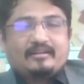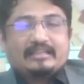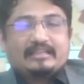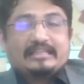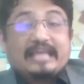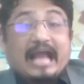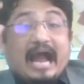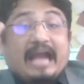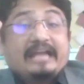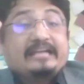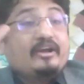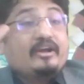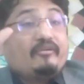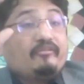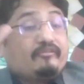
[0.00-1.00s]
the
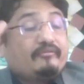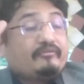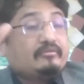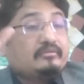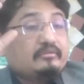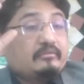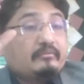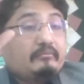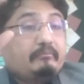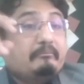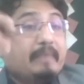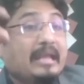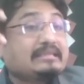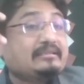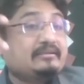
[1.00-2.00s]
idea of
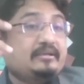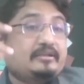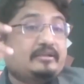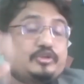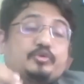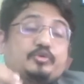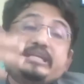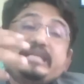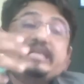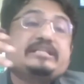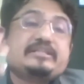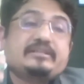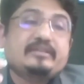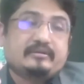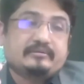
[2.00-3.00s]
method to
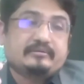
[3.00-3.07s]
teach